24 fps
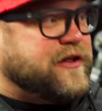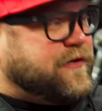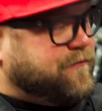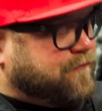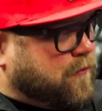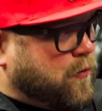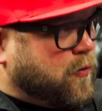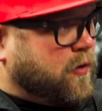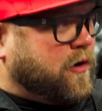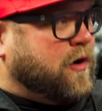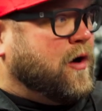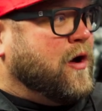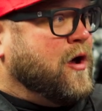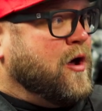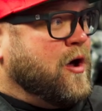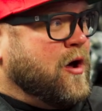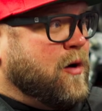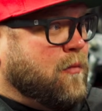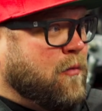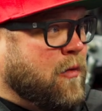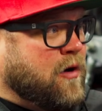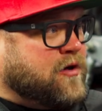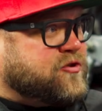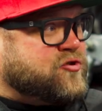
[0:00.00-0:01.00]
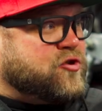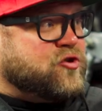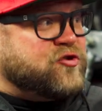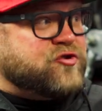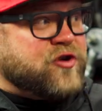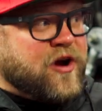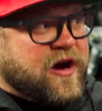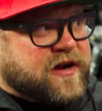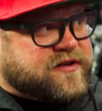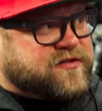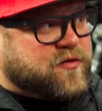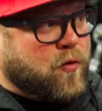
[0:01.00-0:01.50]
for monster
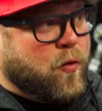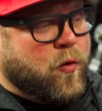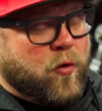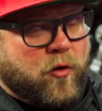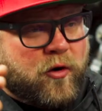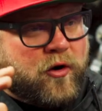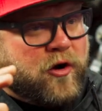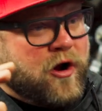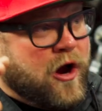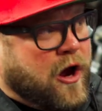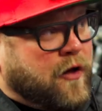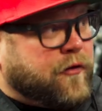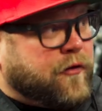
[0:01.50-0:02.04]
trucks or other